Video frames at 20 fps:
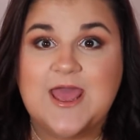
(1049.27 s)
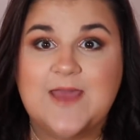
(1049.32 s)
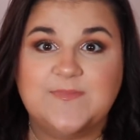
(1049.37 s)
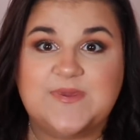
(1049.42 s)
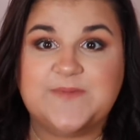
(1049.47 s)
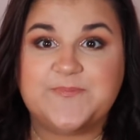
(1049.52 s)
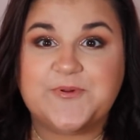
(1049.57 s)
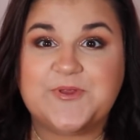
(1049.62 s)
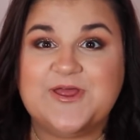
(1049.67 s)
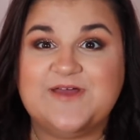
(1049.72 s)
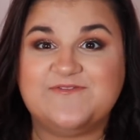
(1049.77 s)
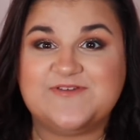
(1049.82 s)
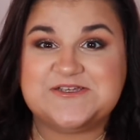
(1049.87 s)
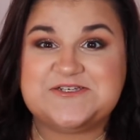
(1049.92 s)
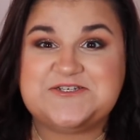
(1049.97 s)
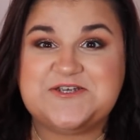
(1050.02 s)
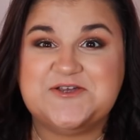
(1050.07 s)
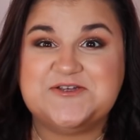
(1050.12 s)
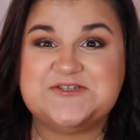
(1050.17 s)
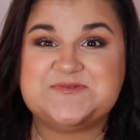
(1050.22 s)
People have
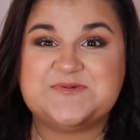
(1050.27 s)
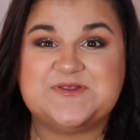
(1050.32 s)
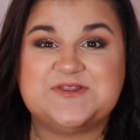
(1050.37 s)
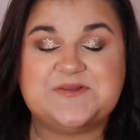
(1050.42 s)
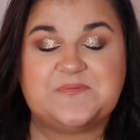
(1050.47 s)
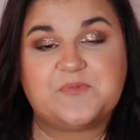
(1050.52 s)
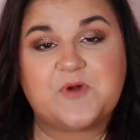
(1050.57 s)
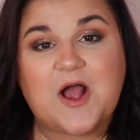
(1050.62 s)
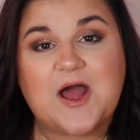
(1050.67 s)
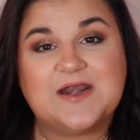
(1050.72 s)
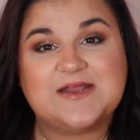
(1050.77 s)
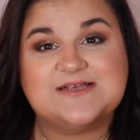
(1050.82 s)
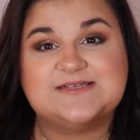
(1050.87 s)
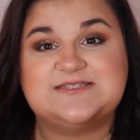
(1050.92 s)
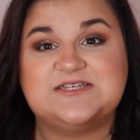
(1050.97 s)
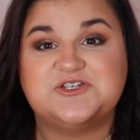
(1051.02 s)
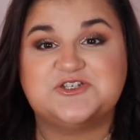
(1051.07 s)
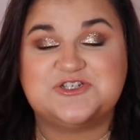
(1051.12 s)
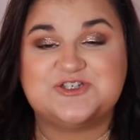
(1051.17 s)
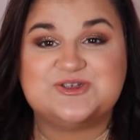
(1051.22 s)
issues with the products
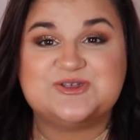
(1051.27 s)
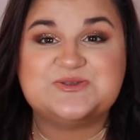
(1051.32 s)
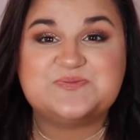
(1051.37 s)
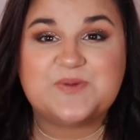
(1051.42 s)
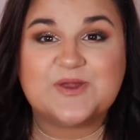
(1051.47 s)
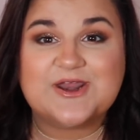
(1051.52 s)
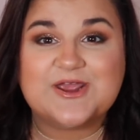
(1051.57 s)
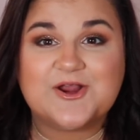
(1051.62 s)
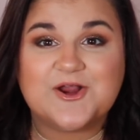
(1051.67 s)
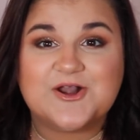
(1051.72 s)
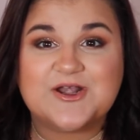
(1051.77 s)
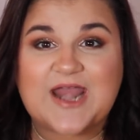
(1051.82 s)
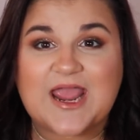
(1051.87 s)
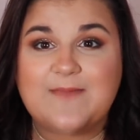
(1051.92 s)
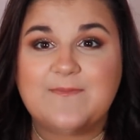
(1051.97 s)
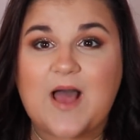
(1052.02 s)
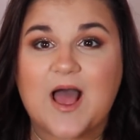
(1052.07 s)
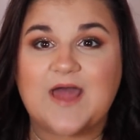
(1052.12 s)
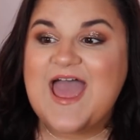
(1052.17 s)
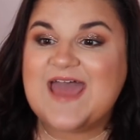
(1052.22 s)
that she's putting her
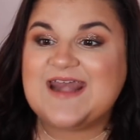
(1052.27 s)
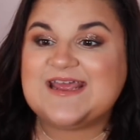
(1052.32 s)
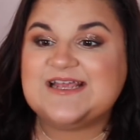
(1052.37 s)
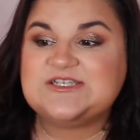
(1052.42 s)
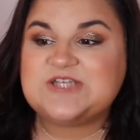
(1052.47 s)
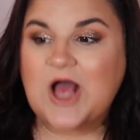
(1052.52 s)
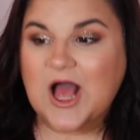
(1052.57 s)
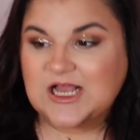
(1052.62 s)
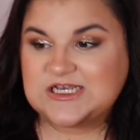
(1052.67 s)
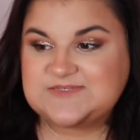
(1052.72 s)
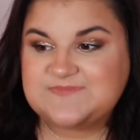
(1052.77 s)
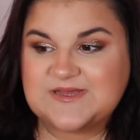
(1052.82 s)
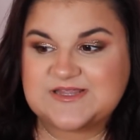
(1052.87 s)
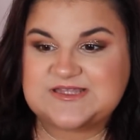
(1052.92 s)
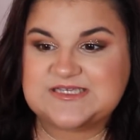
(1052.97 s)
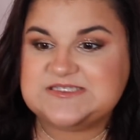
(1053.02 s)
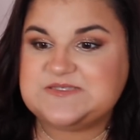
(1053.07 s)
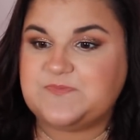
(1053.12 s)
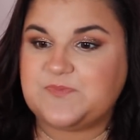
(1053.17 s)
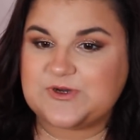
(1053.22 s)
name on. And I talked about
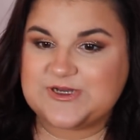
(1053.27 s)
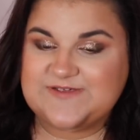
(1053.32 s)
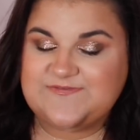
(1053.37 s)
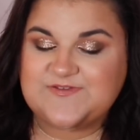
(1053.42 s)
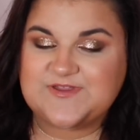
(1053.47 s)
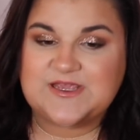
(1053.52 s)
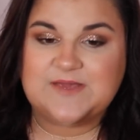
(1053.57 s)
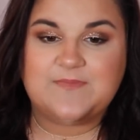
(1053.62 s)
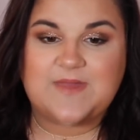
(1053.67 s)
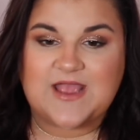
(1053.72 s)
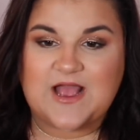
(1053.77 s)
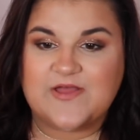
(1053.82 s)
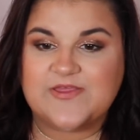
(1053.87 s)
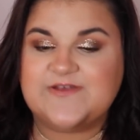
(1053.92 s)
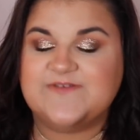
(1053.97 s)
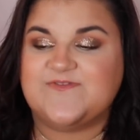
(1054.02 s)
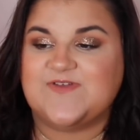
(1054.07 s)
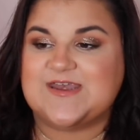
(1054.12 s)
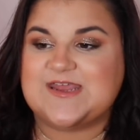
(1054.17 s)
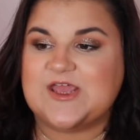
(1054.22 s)
this briefly in my
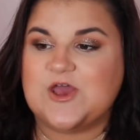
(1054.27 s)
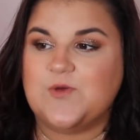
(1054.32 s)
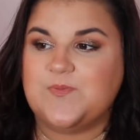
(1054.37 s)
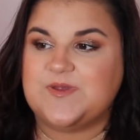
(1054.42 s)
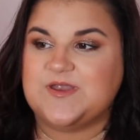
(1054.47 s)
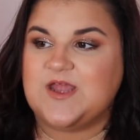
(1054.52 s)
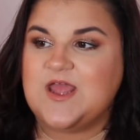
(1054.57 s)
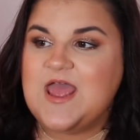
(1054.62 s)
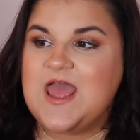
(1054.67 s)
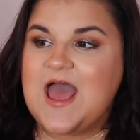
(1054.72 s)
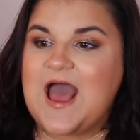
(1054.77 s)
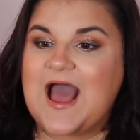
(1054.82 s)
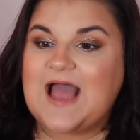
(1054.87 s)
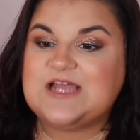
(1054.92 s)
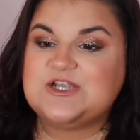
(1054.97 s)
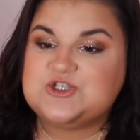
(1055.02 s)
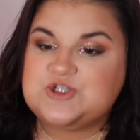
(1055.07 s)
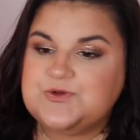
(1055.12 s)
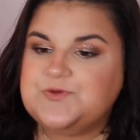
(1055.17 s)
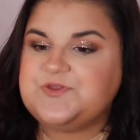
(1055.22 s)
other video, but
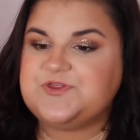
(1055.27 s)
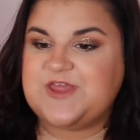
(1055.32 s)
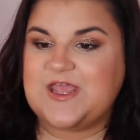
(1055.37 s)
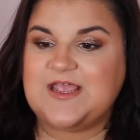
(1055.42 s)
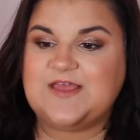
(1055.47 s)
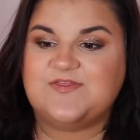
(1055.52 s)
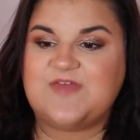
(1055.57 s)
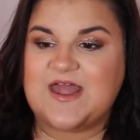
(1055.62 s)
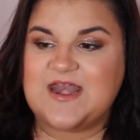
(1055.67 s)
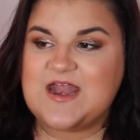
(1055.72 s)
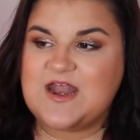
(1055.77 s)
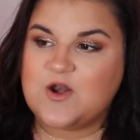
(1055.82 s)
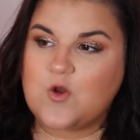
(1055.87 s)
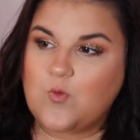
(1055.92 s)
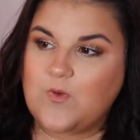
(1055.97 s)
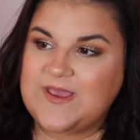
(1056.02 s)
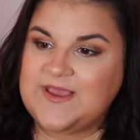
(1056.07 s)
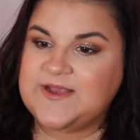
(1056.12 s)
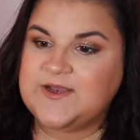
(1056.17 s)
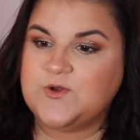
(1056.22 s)
I do think that in a
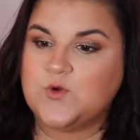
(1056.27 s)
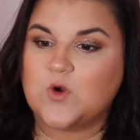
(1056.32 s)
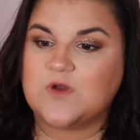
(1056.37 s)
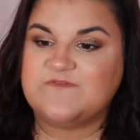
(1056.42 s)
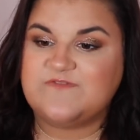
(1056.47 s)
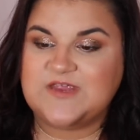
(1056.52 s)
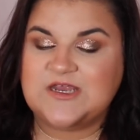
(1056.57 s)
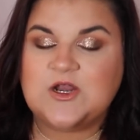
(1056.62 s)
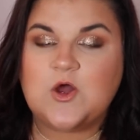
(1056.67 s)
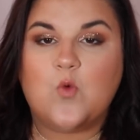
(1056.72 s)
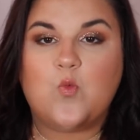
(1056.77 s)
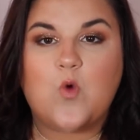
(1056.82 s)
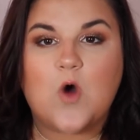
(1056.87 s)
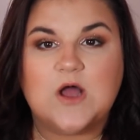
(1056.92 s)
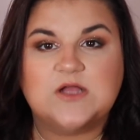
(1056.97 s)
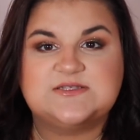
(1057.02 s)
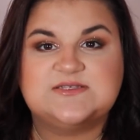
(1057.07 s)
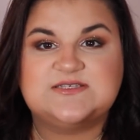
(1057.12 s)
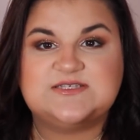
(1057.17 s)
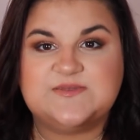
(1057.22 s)
way, Norvina
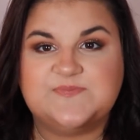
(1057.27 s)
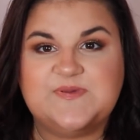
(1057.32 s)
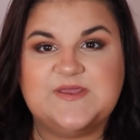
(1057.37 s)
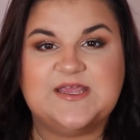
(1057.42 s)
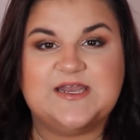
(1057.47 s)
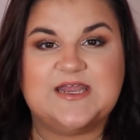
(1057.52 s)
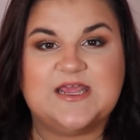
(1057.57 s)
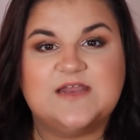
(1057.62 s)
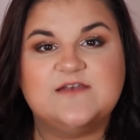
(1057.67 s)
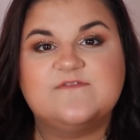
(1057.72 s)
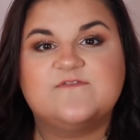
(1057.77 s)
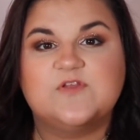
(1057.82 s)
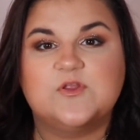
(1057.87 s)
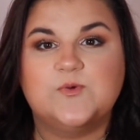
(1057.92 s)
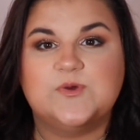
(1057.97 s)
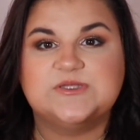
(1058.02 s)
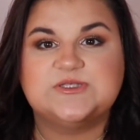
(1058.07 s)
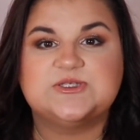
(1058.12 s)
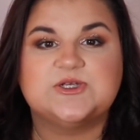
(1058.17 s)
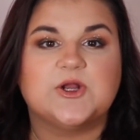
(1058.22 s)
wants to be an
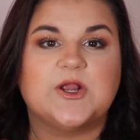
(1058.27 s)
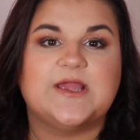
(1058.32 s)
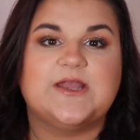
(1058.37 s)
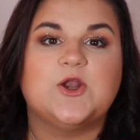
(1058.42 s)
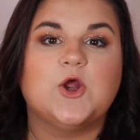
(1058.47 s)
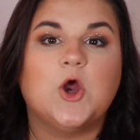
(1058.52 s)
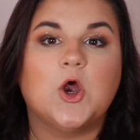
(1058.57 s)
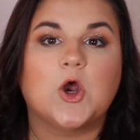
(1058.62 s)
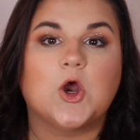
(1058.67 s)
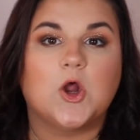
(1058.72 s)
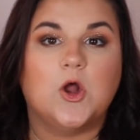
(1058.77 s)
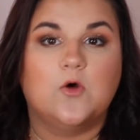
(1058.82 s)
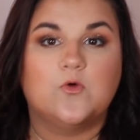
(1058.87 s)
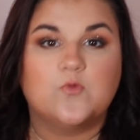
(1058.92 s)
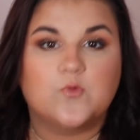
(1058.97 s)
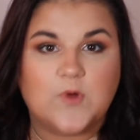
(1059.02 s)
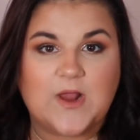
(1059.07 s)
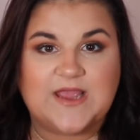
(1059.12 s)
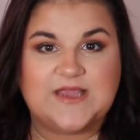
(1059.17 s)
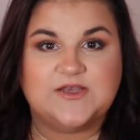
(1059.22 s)
influencer in her
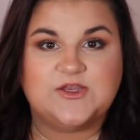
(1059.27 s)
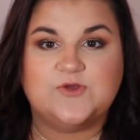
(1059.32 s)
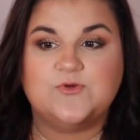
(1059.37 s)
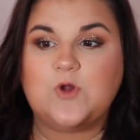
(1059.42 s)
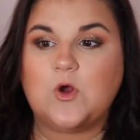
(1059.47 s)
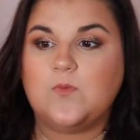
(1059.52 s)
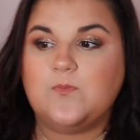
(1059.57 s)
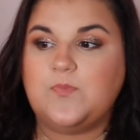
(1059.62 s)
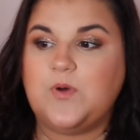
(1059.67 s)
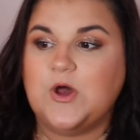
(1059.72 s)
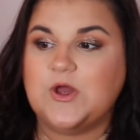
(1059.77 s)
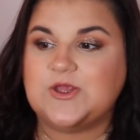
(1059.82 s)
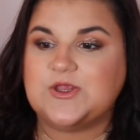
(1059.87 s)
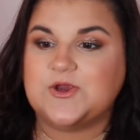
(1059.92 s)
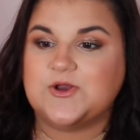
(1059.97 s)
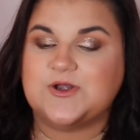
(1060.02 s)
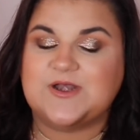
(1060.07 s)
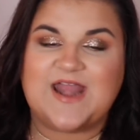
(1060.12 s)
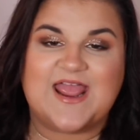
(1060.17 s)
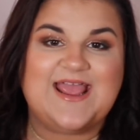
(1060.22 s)
own right. You don't put put
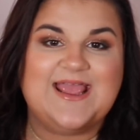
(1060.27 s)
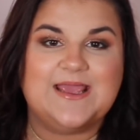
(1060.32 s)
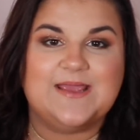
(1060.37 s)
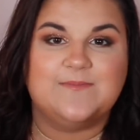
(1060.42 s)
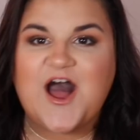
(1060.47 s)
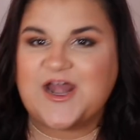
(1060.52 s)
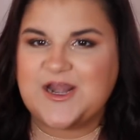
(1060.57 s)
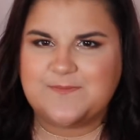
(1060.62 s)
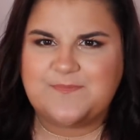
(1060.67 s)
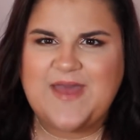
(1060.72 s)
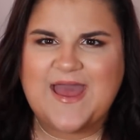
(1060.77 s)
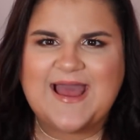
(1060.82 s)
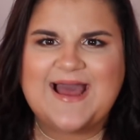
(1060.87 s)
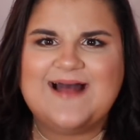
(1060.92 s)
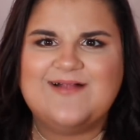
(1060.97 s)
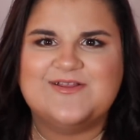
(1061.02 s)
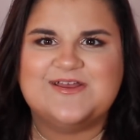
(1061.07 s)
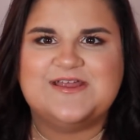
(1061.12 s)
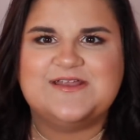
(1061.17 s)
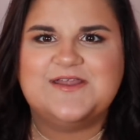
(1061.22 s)
your name on a
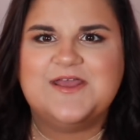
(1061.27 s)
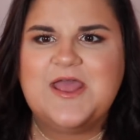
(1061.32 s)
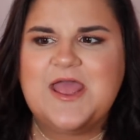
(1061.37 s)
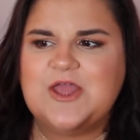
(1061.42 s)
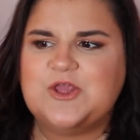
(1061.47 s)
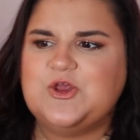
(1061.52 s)
palette.